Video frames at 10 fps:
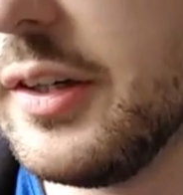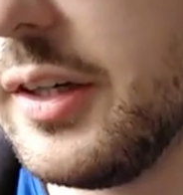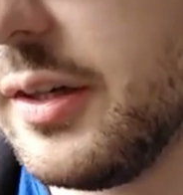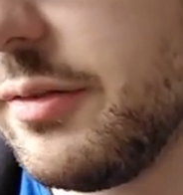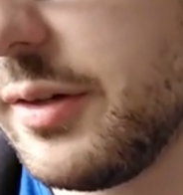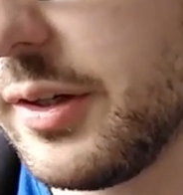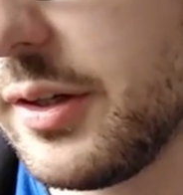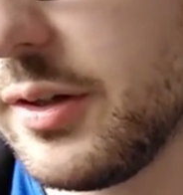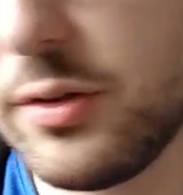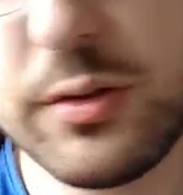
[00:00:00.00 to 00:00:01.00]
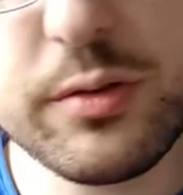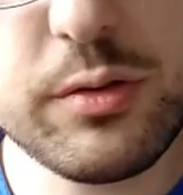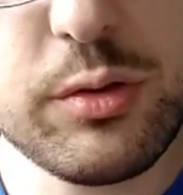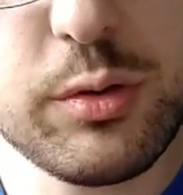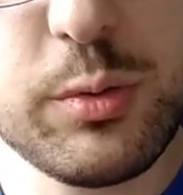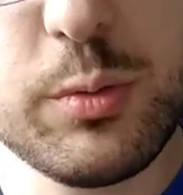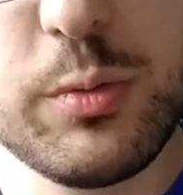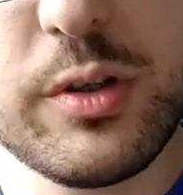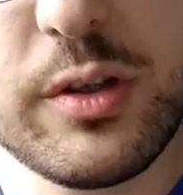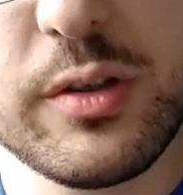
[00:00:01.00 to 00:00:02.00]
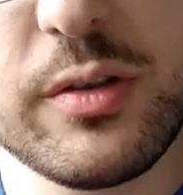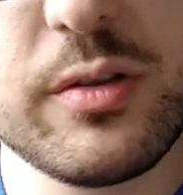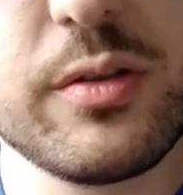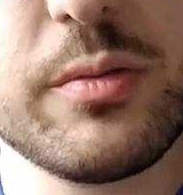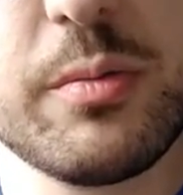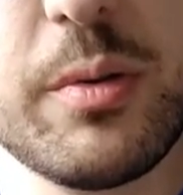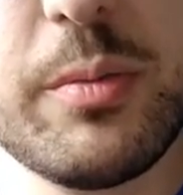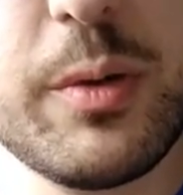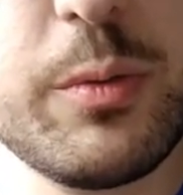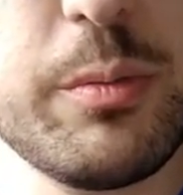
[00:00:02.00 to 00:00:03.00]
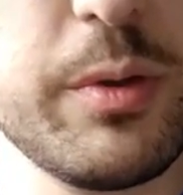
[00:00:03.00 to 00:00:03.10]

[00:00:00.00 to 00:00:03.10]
if I can just do this, probably I won't